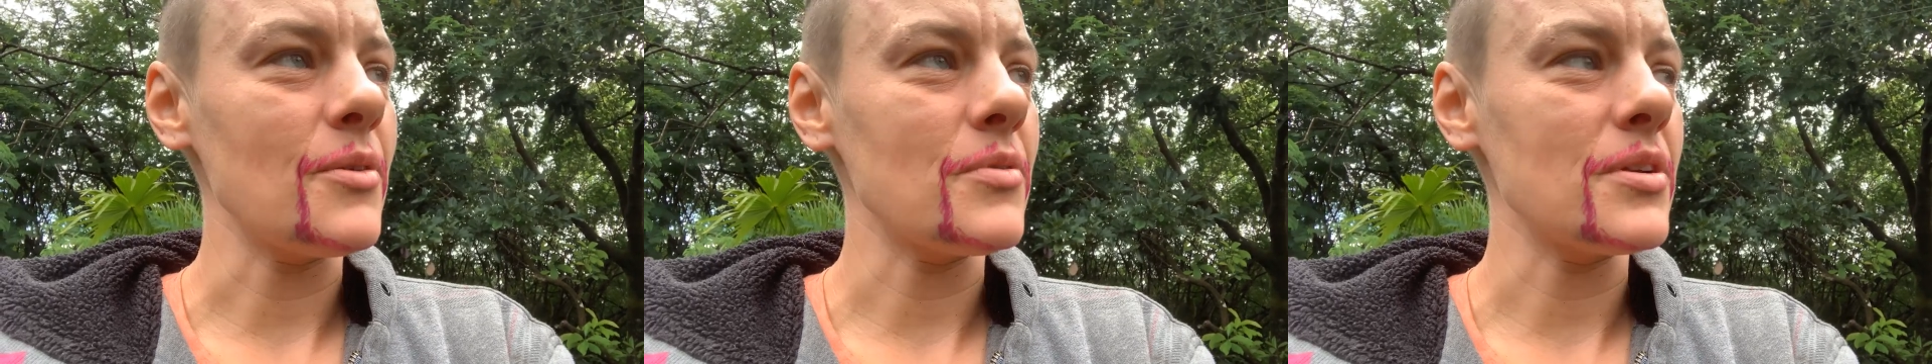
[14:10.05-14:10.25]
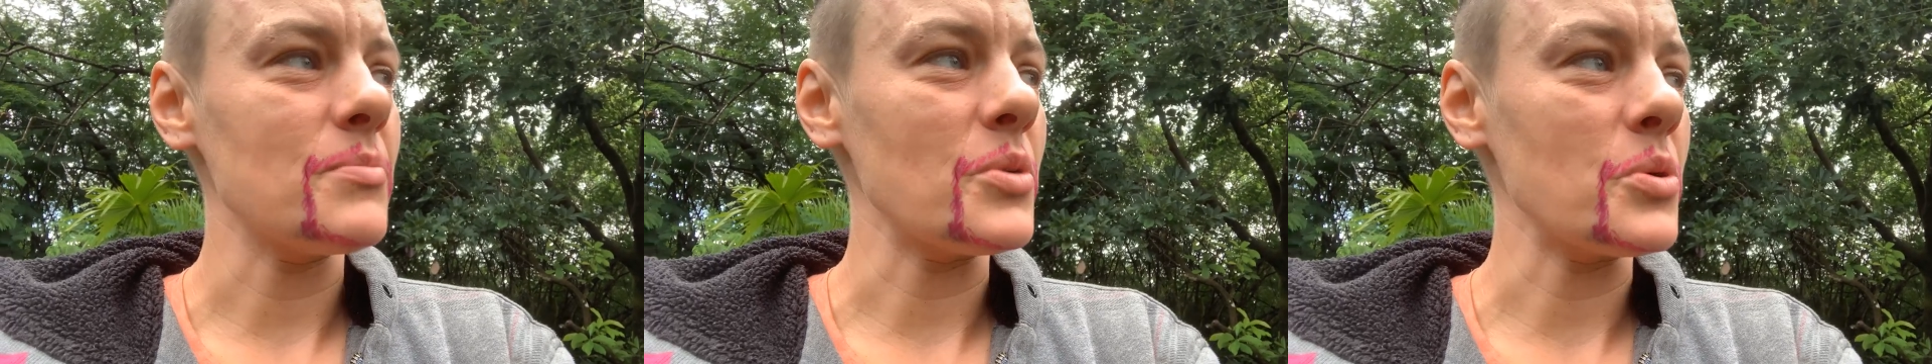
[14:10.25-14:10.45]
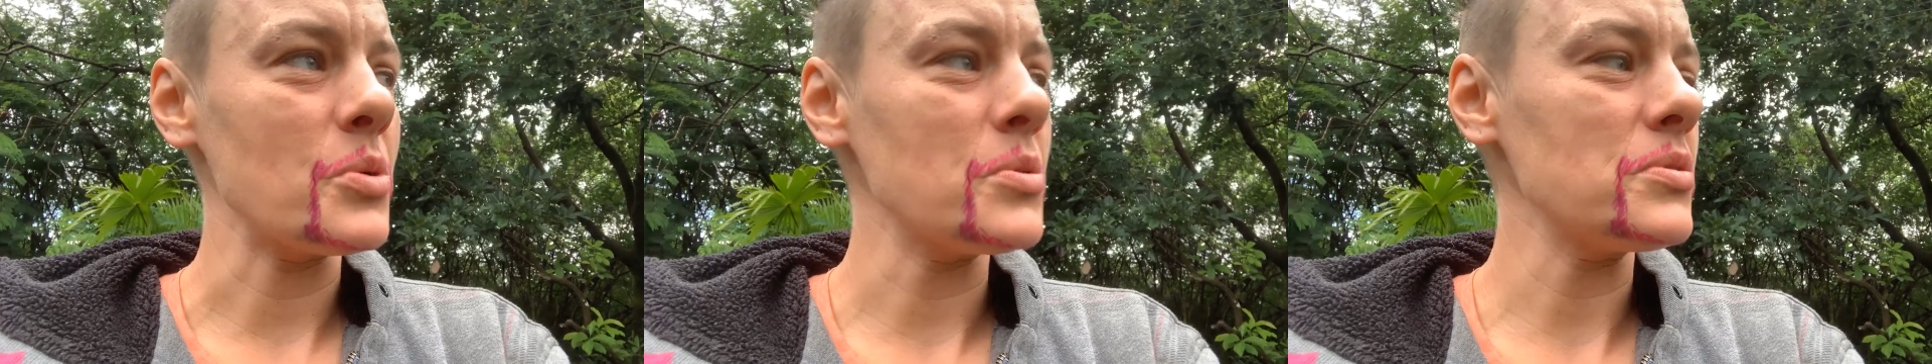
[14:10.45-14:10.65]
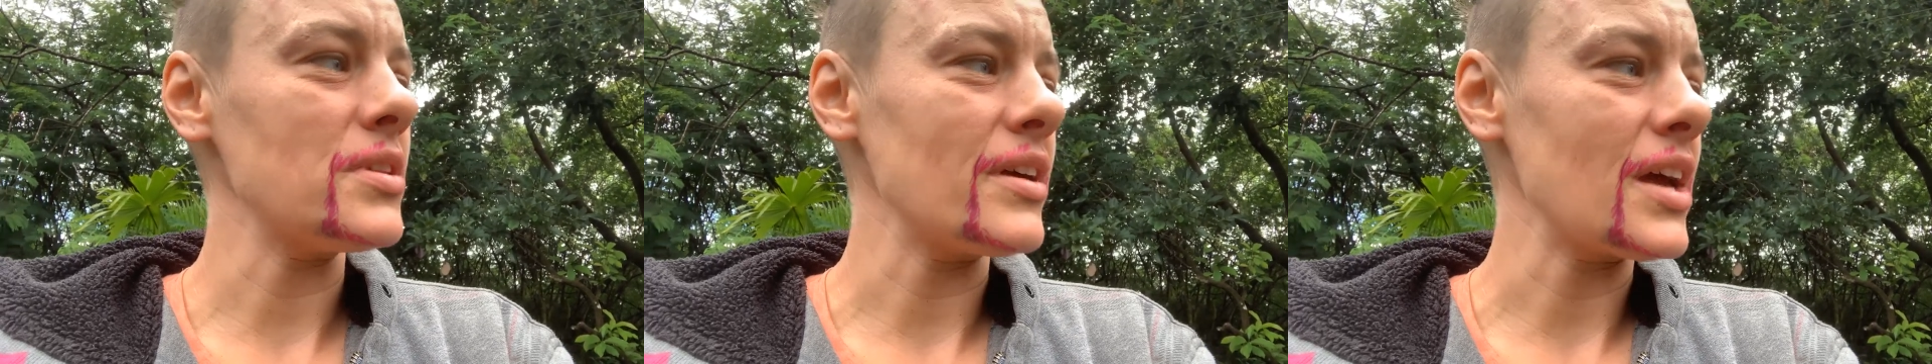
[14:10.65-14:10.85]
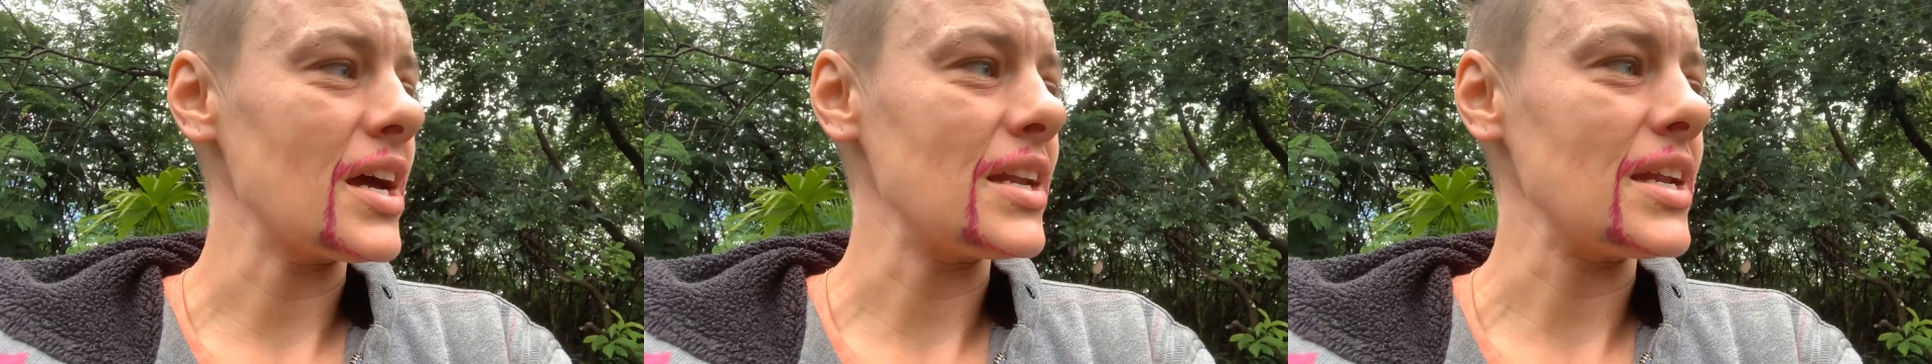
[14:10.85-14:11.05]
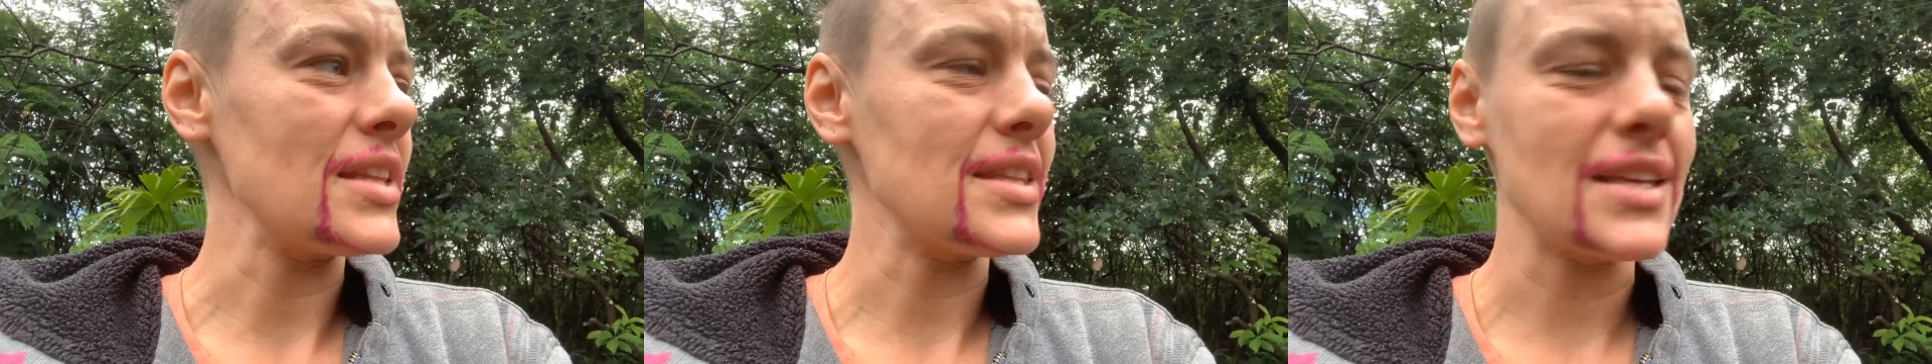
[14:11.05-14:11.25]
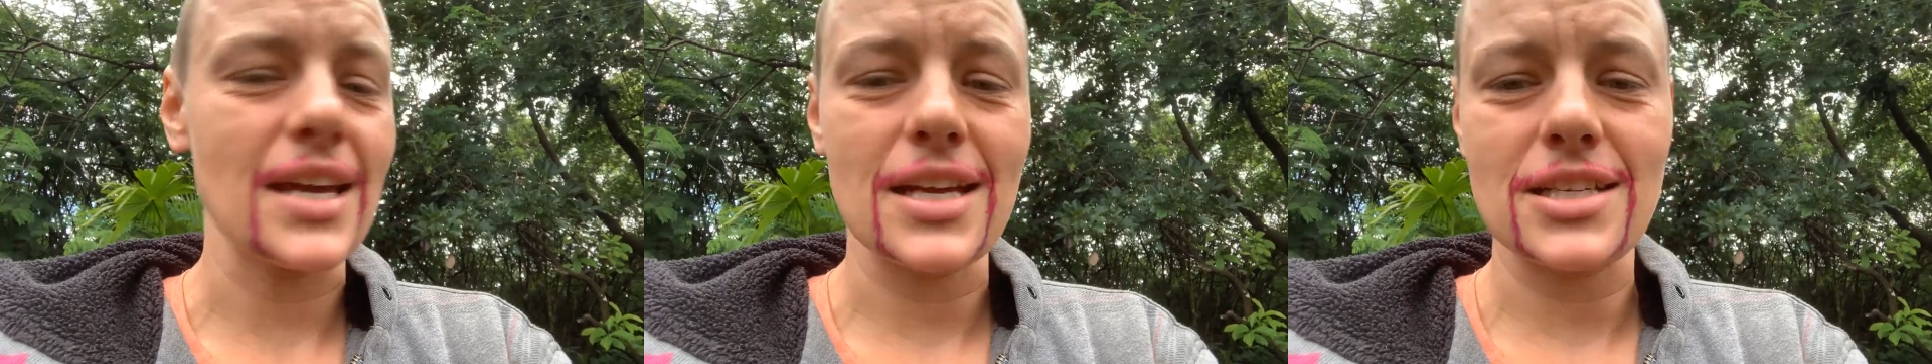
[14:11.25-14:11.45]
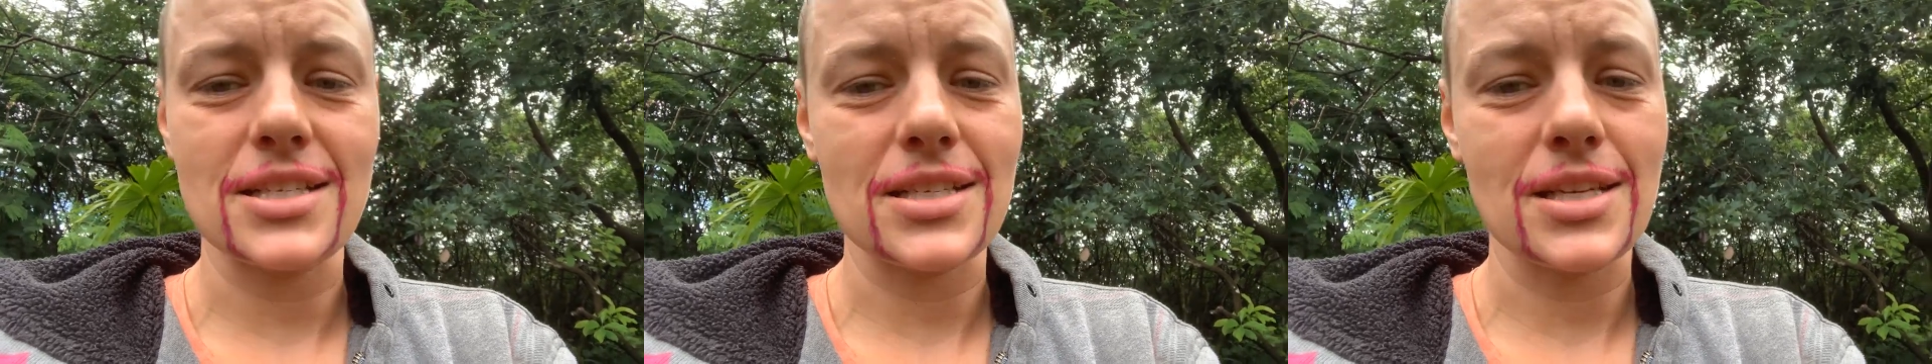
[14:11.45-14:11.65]
When I'm old and I got nothing,
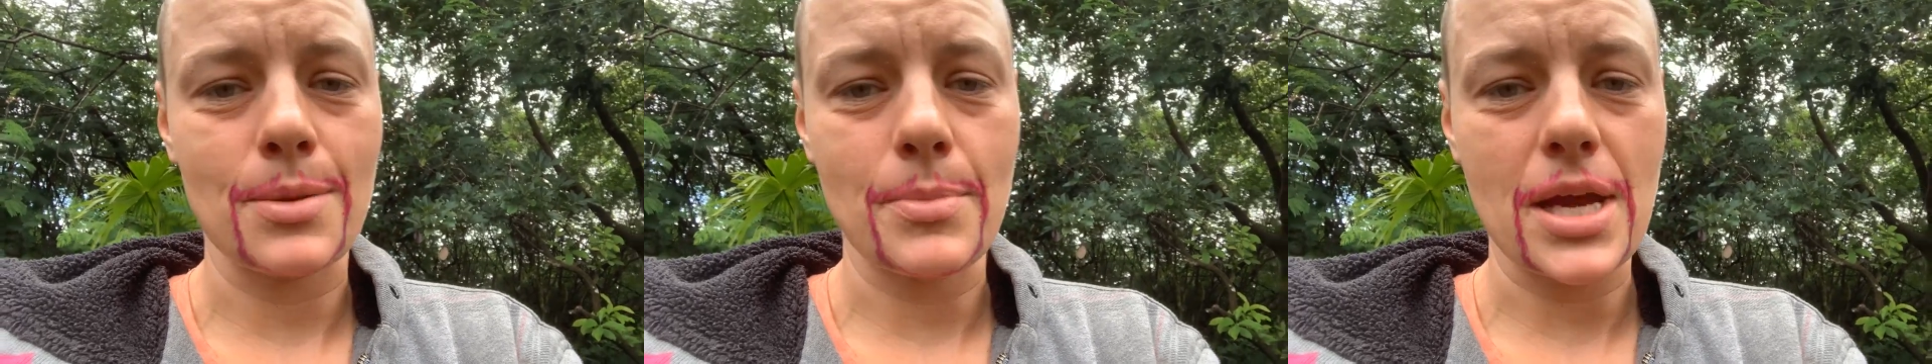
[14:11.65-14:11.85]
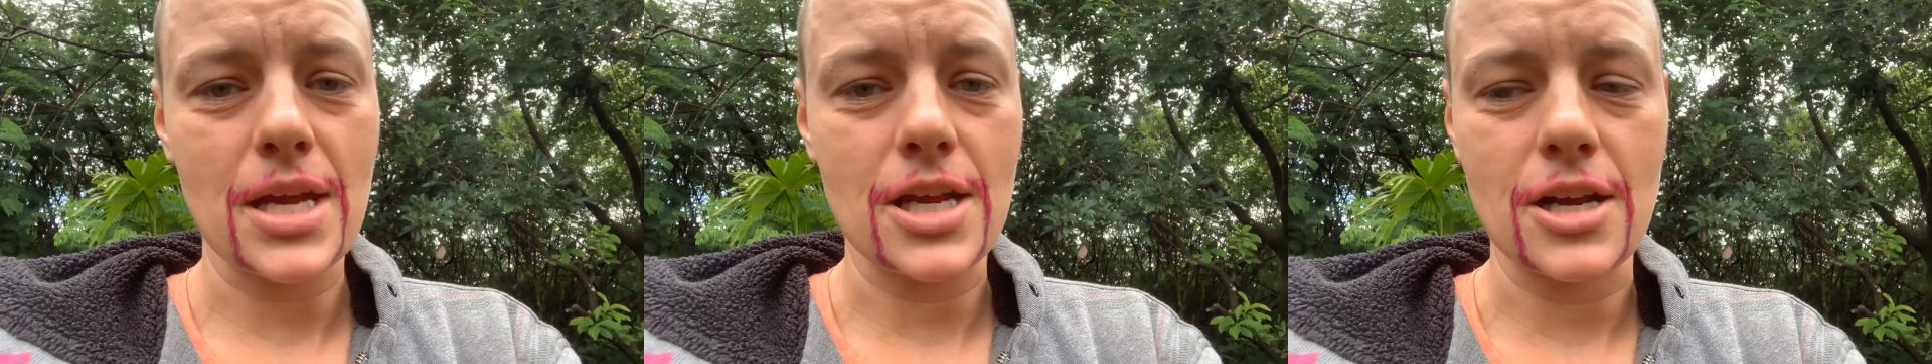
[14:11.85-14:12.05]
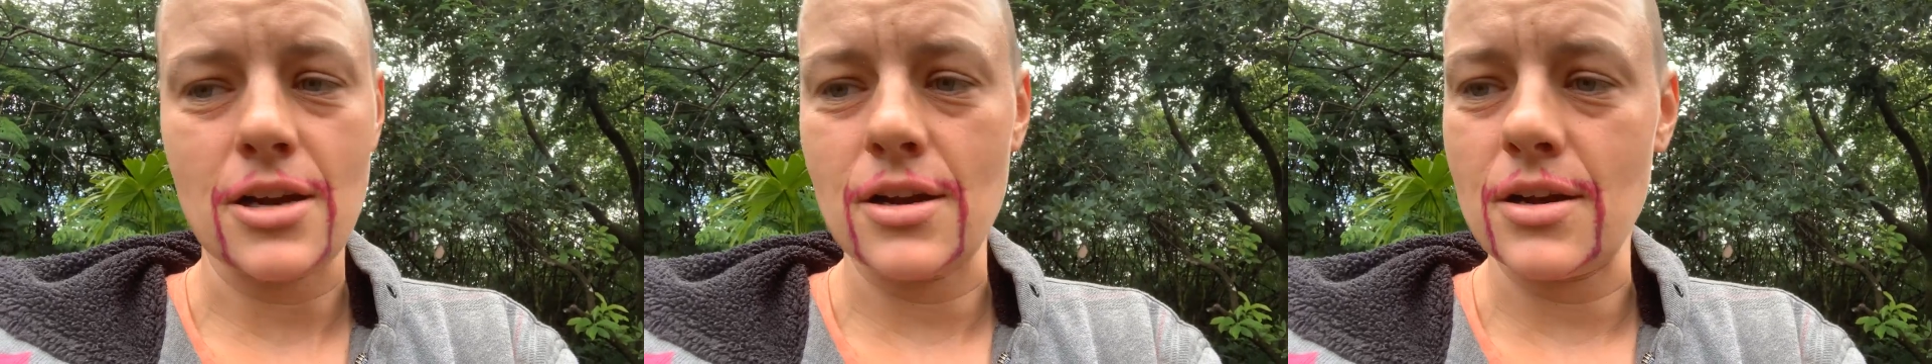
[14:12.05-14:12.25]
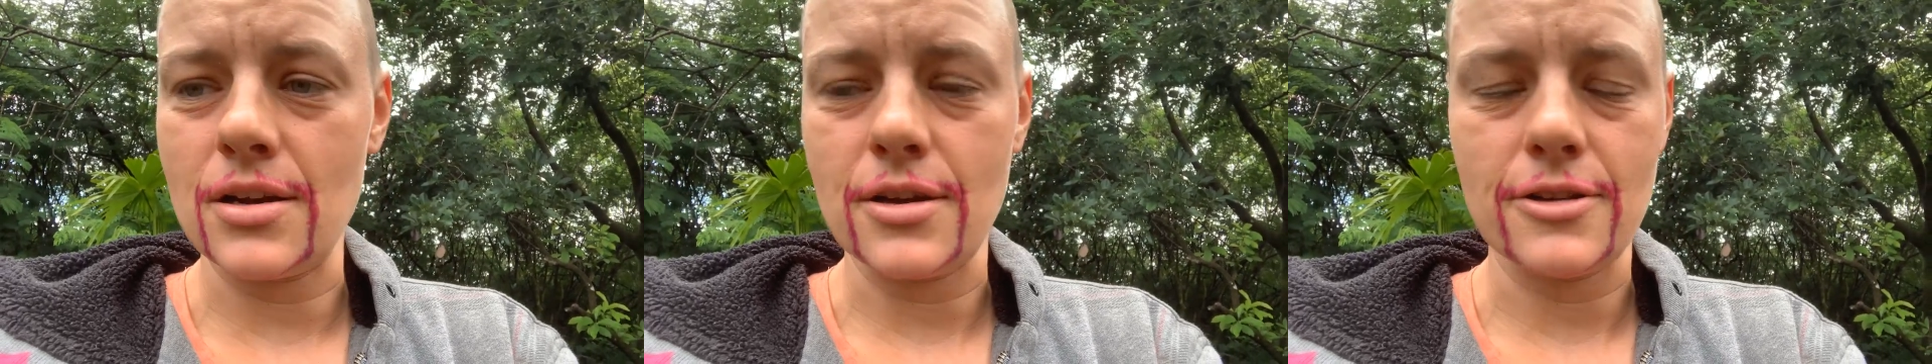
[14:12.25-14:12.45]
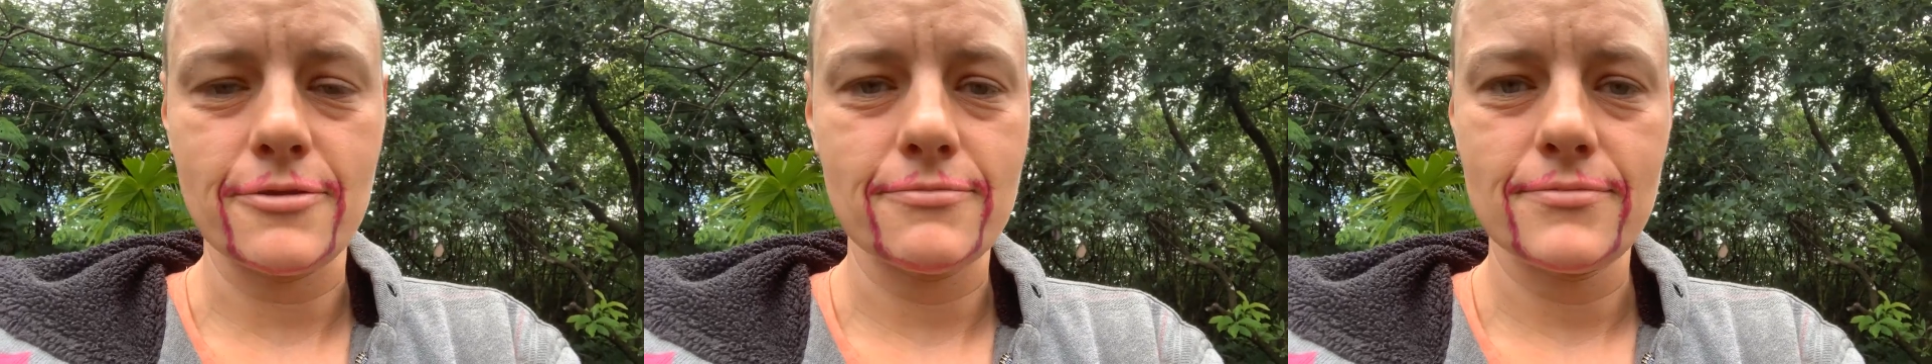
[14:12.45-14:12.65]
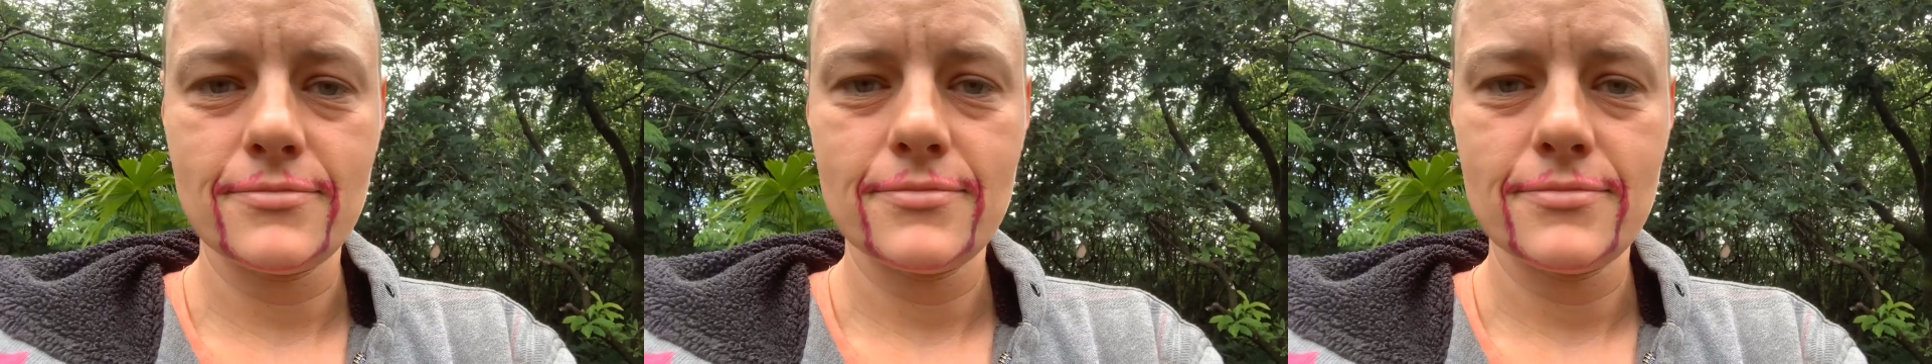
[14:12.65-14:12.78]
I can just come back here and